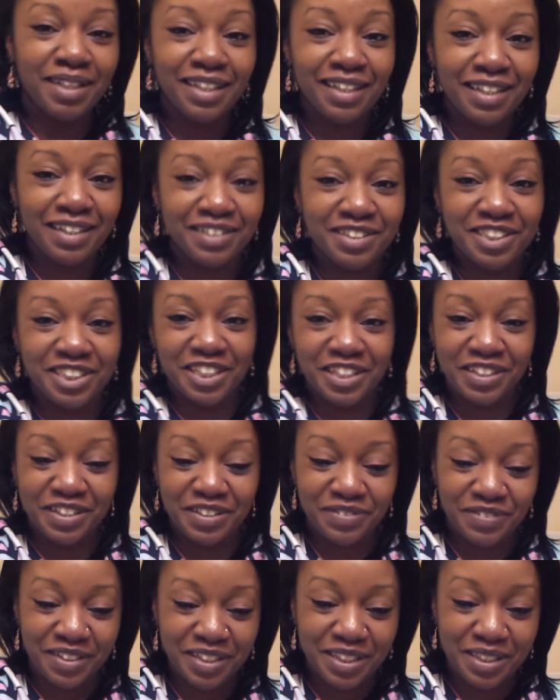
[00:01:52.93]
long
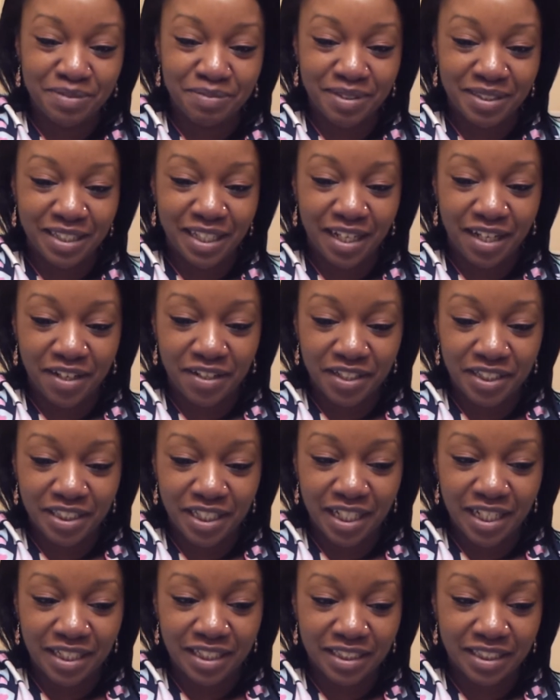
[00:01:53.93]
journey for this miscarriage,
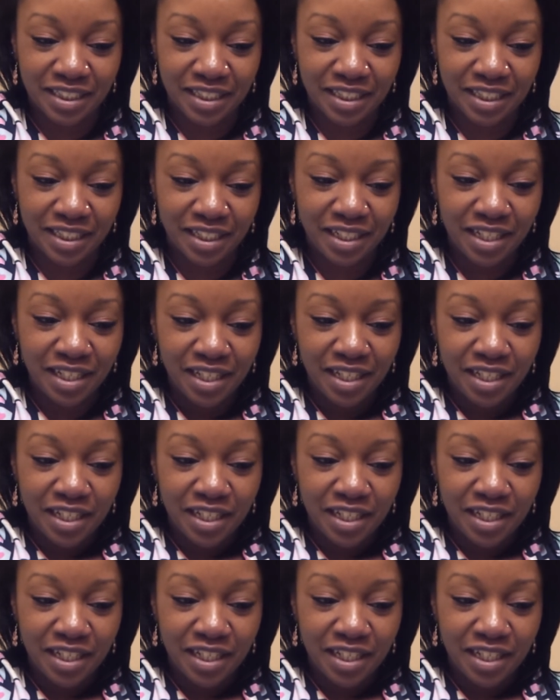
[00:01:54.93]
honestly.